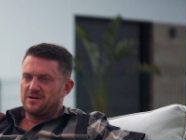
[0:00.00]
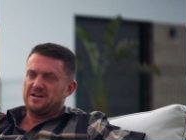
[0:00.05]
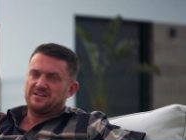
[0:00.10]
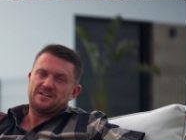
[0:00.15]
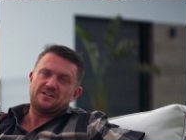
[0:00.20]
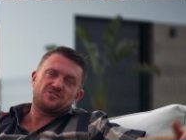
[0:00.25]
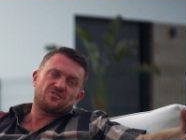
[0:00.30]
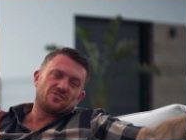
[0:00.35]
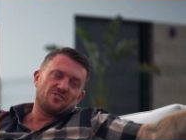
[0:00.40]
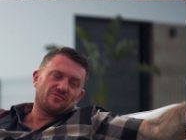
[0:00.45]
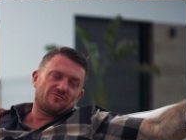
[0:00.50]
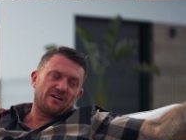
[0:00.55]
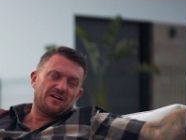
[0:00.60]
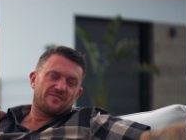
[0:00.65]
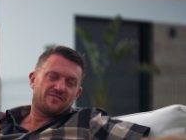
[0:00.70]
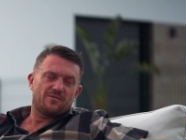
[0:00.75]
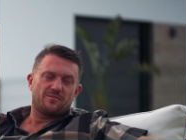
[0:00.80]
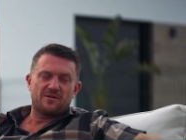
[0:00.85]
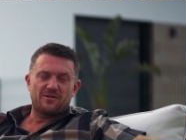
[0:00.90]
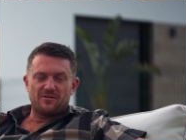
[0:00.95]
it didn't just look
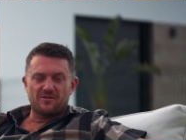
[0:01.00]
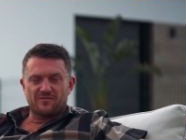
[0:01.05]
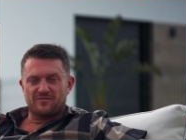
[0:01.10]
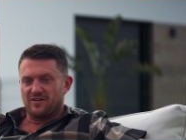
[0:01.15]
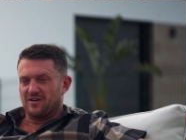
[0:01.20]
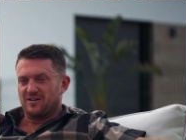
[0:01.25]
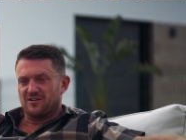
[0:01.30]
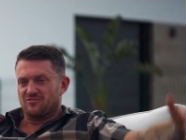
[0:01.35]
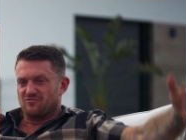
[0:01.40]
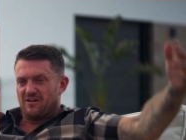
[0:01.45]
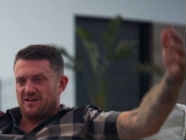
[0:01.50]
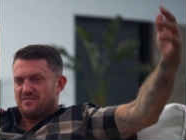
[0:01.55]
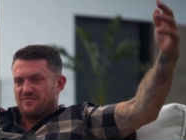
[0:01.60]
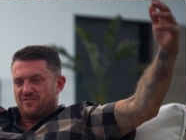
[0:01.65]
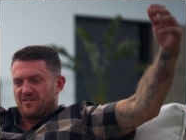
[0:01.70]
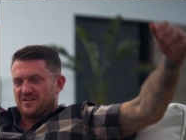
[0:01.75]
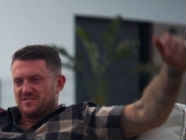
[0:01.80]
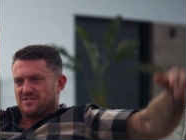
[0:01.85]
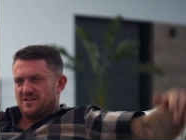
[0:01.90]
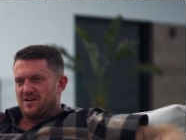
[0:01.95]
great for them, it looked fucking
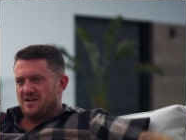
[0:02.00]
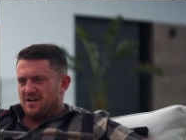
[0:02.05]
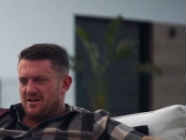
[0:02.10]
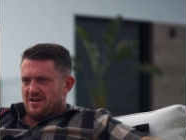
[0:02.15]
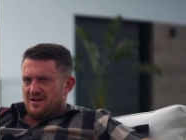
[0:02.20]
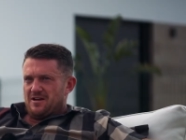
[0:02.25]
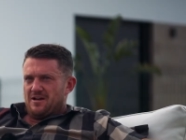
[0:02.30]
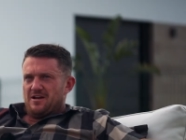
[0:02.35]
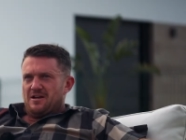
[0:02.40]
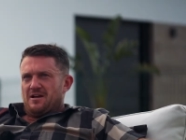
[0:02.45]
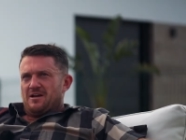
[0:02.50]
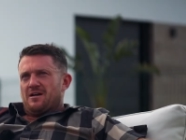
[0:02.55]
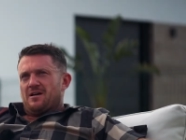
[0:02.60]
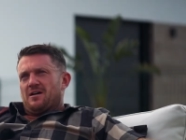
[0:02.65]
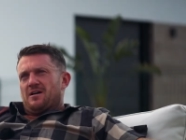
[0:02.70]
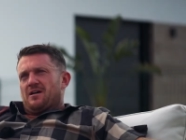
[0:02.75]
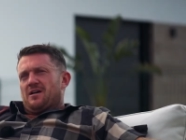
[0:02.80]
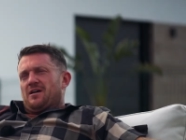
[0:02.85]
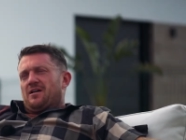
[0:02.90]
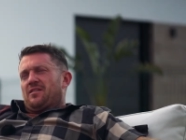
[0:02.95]
great for us.
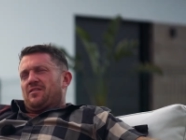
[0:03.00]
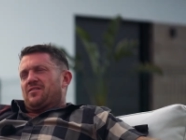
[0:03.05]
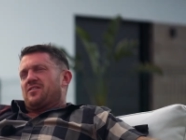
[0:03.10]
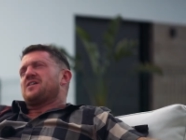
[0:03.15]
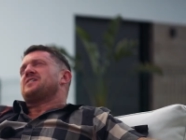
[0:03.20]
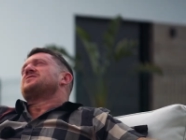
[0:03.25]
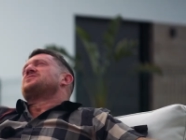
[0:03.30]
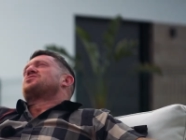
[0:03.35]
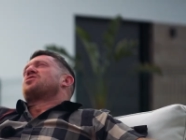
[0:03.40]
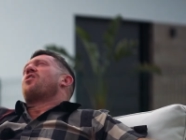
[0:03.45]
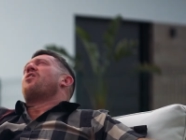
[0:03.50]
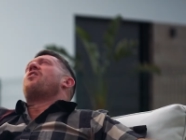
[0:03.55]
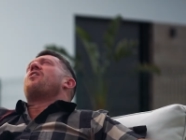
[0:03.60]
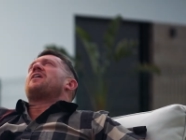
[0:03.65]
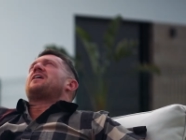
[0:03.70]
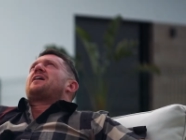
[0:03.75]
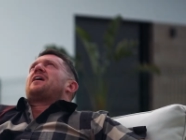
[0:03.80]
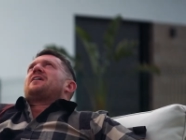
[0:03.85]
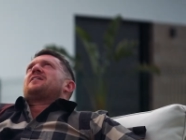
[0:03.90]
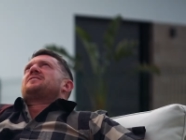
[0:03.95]
The
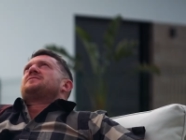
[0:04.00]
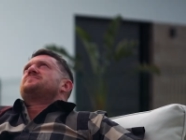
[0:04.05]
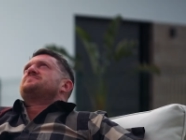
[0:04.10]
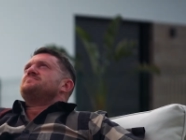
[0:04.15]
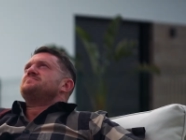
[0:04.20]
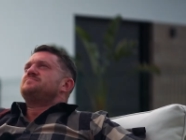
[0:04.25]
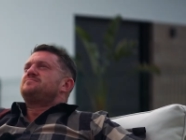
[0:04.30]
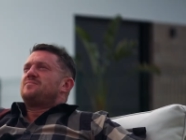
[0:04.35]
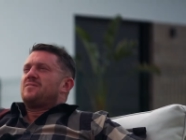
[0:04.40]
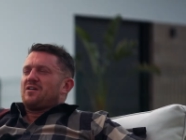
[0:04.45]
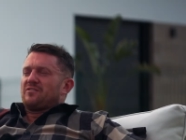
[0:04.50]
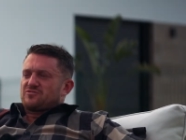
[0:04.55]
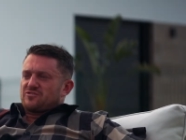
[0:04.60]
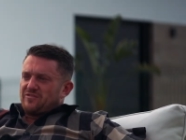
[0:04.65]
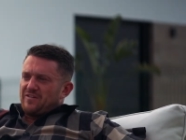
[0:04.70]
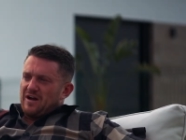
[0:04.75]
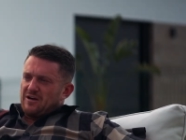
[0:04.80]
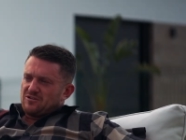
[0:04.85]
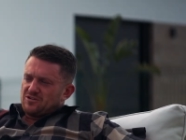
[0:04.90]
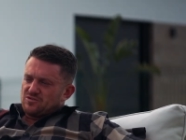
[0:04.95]
entire of
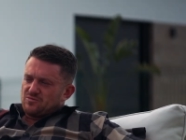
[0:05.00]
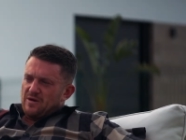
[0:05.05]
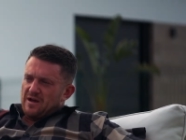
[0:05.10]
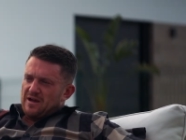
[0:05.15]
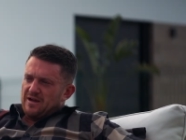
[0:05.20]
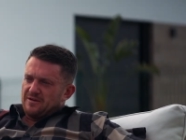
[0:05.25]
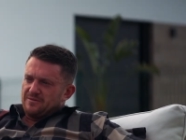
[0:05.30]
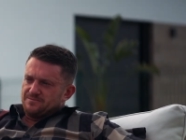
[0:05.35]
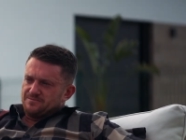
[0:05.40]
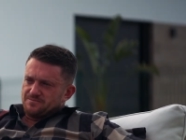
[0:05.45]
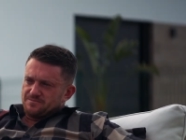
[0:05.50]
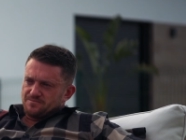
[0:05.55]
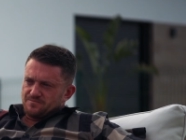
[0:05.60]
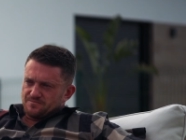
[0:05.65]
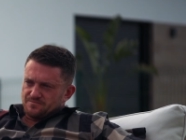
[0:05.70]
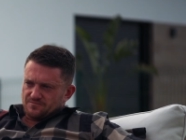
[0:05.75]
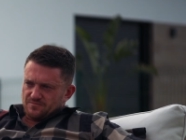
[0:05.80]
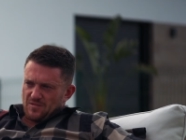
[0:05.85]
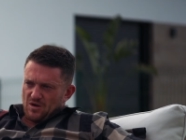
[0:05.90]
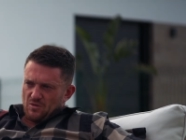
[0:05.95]
Trafalgar Square
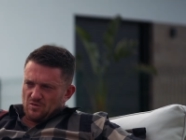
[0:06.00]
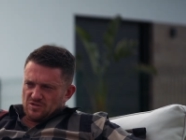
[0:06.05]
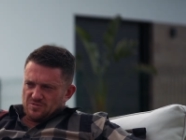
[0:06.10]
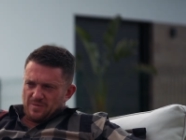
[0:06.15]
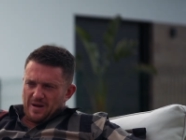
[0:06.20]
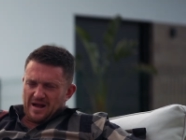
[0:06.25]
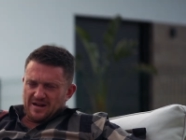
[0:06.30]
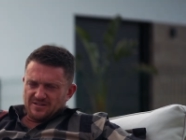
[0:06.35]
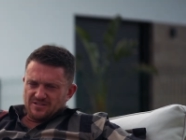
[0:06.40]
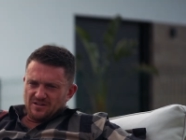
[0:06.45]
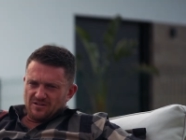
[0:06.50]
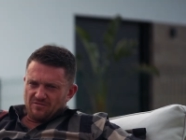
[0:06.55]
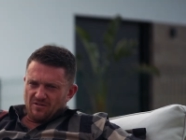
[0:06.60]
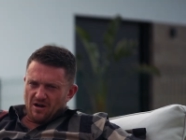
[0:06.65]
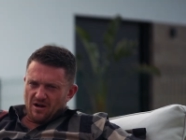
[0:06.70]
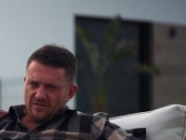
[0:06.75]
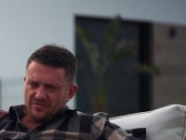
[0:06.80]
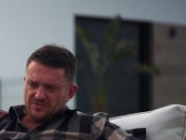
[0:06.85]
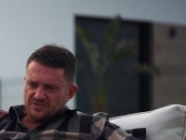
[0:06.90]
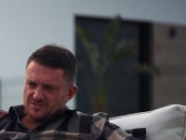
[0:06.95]
was packed to the
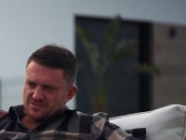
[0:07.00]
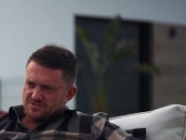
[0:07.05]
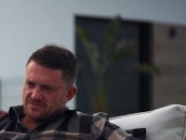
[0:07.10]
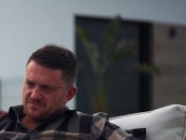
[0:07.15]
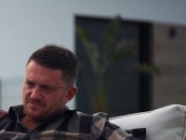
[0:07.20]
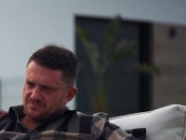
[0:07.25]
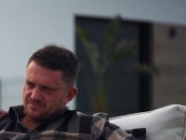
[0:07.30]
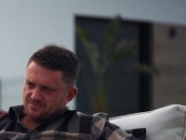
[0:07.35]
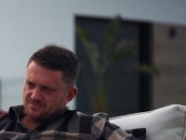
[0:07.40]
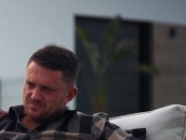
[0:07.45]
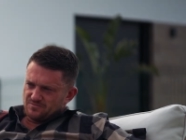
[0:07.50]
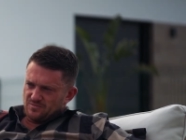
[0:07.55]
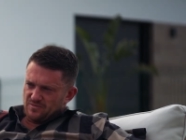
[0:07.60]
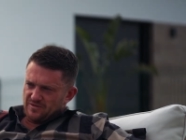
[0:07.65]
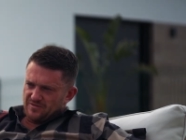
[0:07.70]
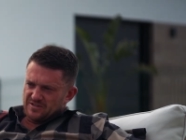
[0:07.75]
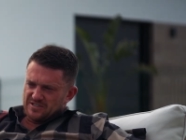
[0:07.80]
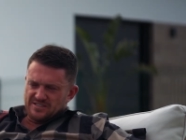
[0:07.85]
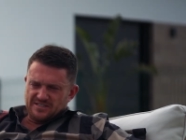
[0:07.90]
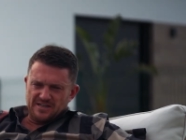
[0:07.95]
rafters
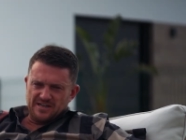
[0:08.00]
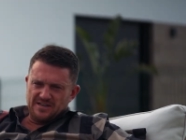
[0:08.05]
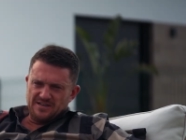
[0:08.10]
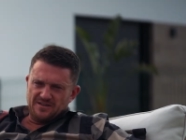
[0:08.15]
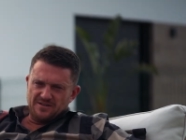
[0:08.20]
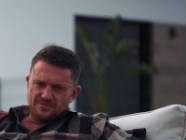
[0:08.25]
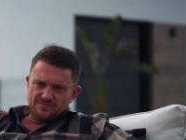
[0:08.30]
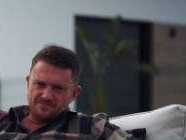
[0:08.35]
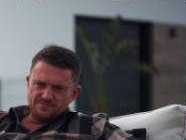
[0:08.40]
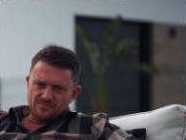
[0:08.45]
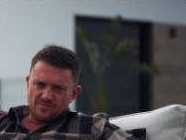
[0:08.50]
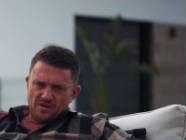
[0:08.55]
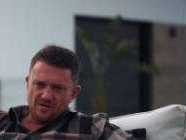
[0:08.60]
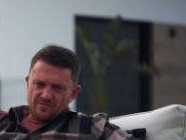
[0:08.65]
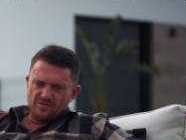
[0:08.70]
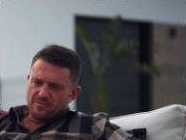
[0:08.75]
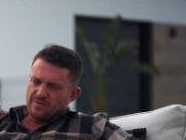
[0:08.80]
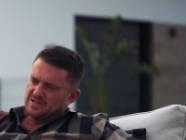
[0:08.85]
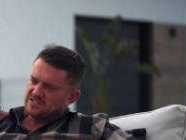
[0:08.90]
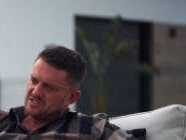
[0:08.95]
with a sea of the